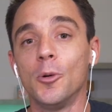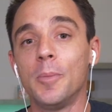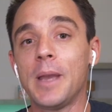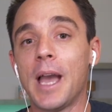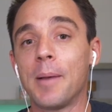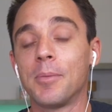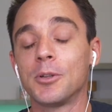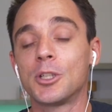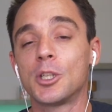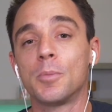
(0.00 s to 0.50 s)
be
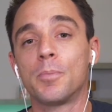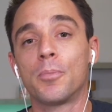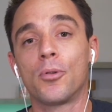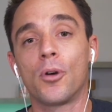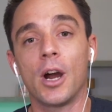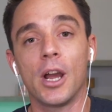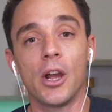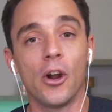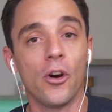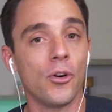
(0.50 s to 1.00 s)
able to
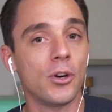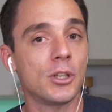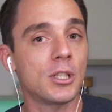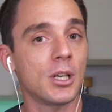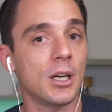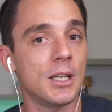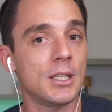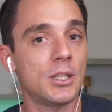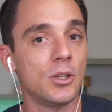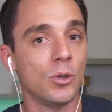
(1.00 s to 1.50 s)

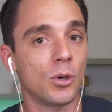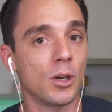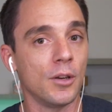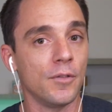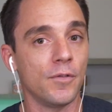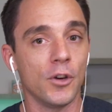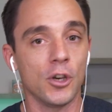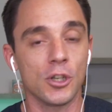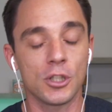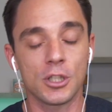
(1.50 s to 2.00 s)
prioritize your
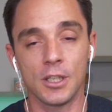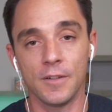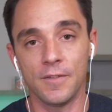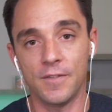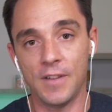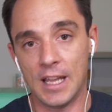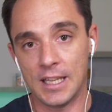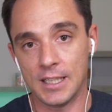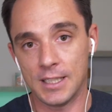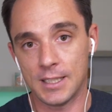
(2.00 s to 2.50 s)
conversion
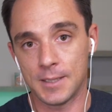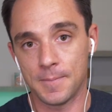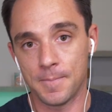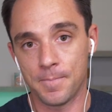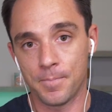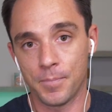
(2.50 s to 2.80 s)
events.